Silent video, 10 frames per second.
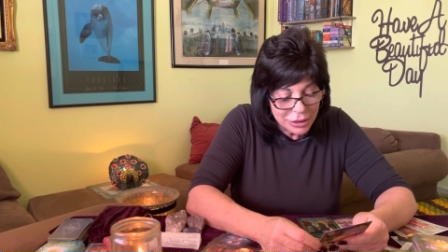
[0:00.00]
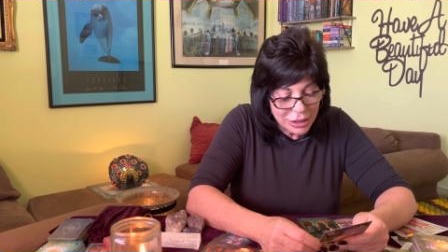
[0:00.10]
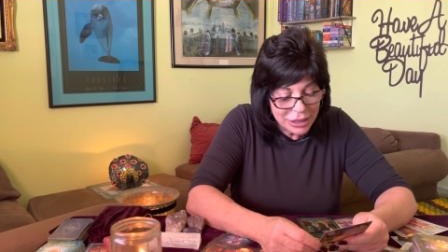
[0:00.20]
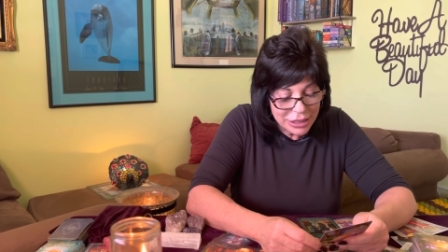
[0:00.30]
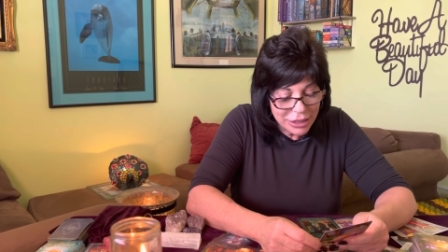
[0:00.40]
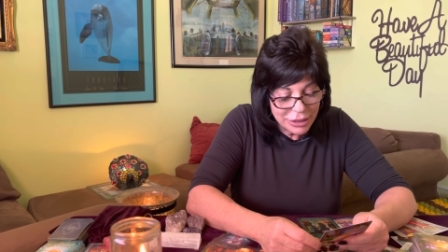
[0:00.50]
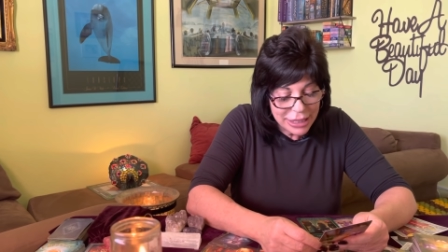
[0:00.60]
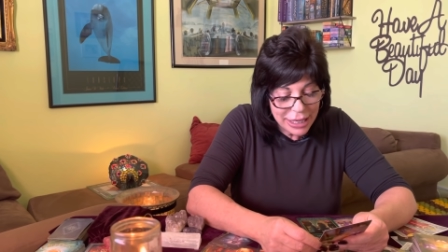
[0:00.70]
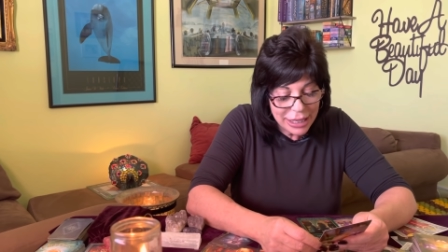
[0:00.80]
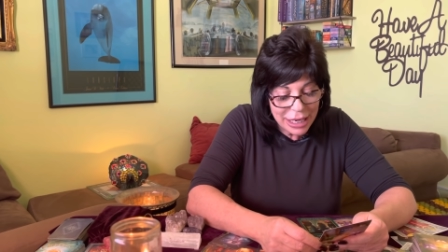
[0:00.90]
Consider
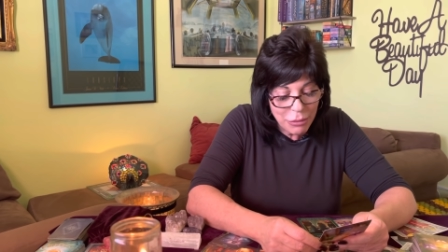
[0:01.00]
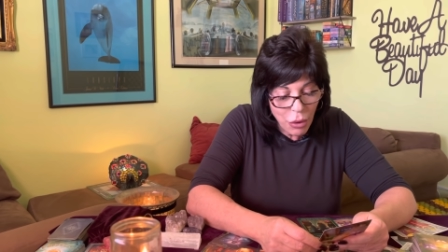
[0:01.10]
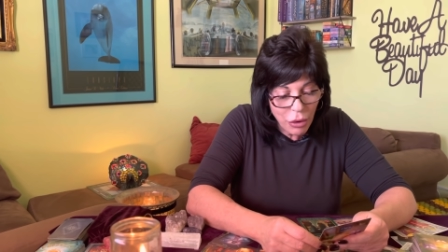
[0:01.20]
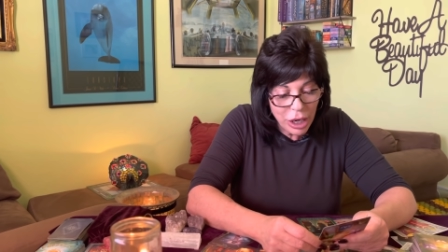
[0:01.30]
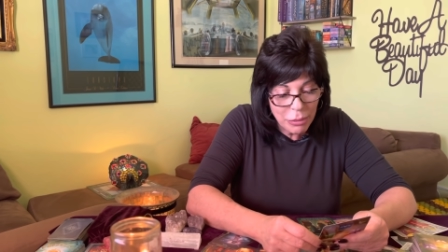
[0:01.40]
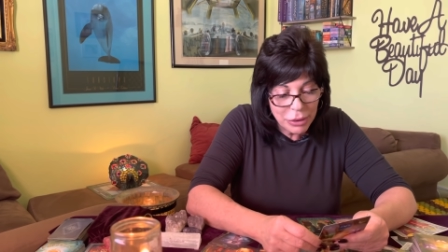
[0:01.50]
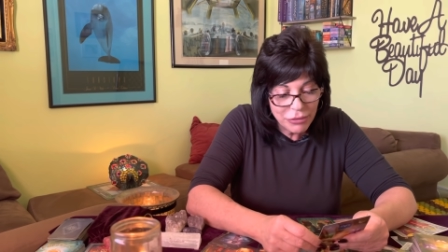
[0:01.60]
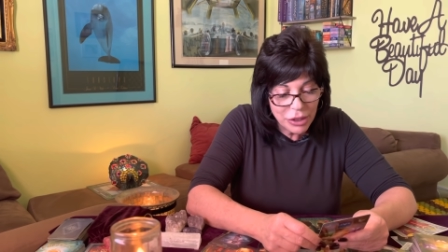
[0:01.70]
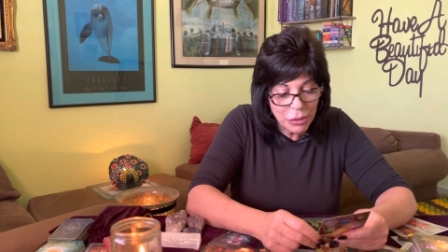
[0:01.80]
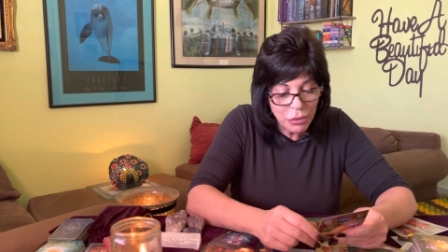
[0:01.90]
taking a more
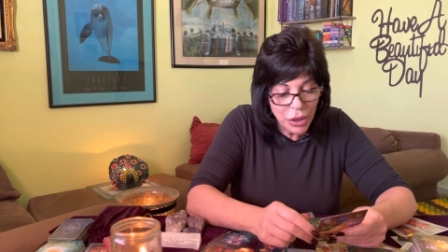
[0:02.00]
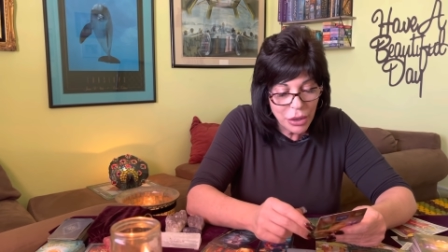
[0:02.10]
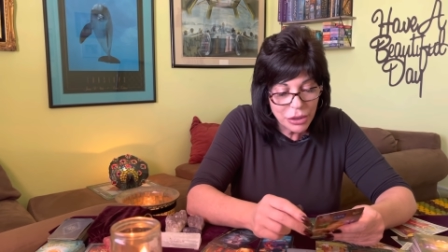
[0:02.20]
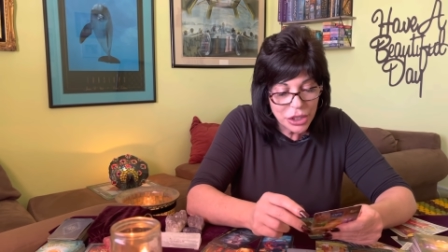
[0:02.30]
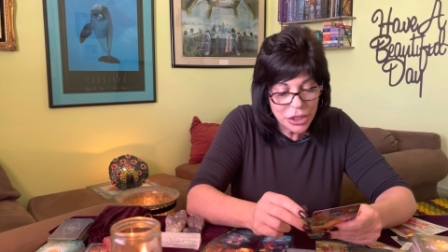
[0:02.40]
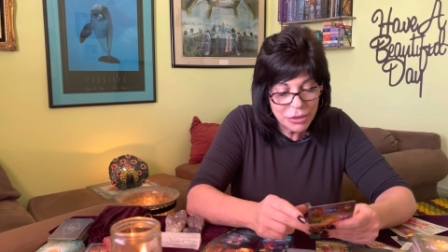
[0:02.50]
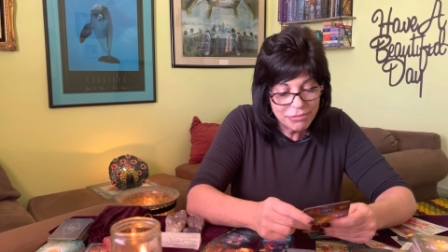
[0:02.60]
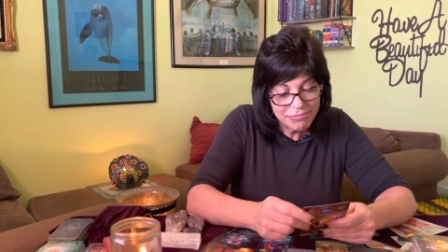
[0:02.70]
uplifting approach.